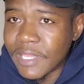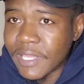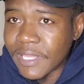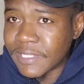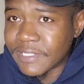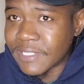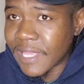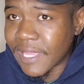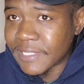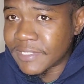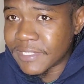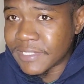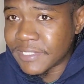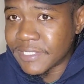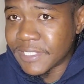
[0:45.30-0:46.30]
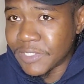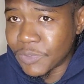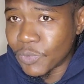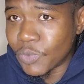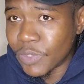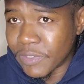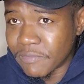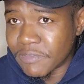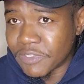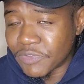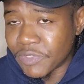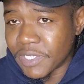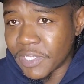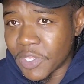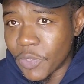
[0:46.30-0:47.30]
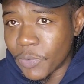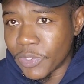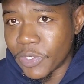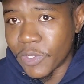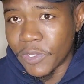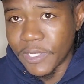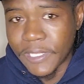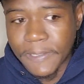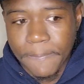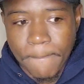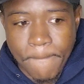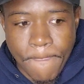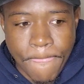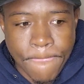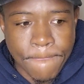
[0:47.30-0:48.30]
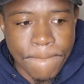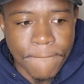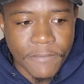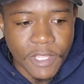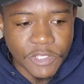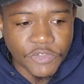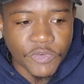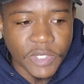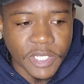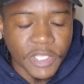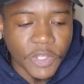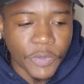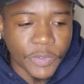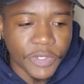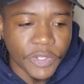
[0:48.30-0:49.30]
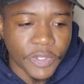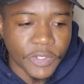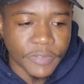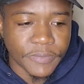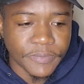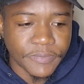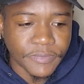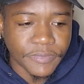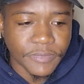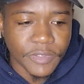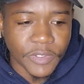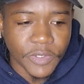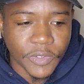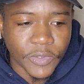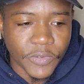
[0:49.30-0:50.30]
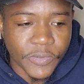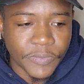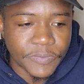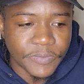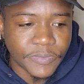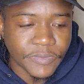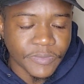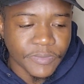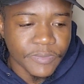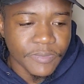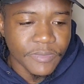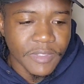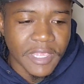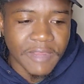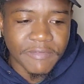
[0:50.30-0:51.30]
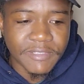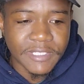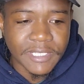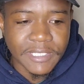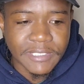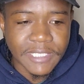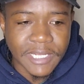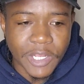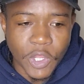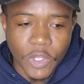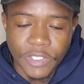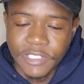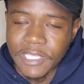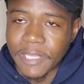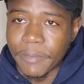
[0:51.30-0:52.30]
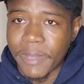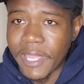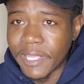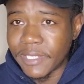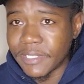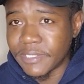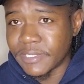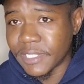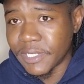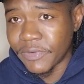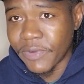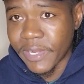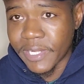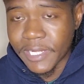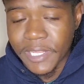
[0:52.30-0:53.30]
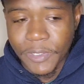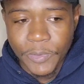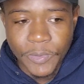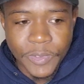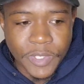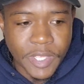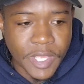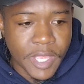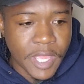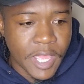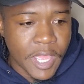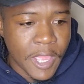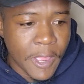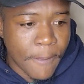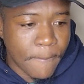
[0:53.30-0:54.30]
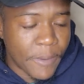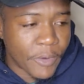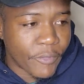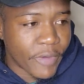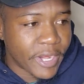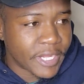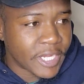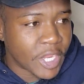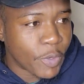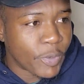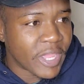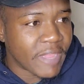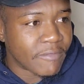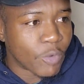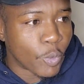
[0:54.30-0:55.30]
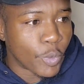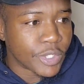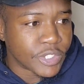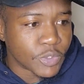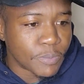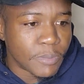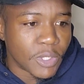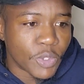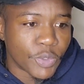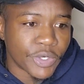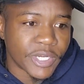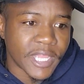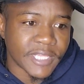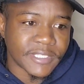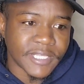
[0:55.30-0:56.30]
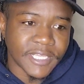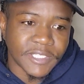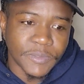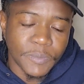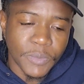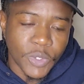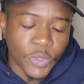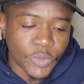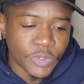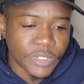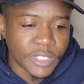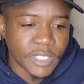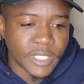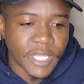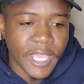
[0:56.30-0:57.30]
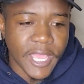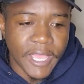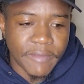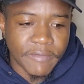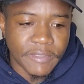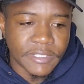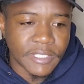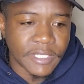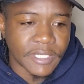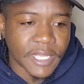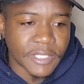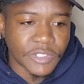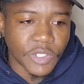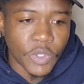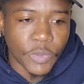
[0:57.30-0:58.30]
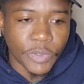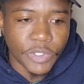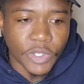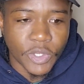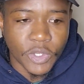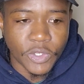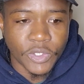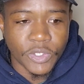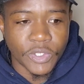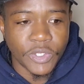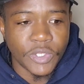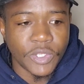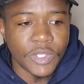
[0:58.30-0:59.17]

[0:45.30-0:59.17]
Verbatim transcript: it's at to see if it's really going on and it's really going on, you know. Everything is at an all-time high in the city right now. But right now we have a whistleblower that's exposing everything that's going on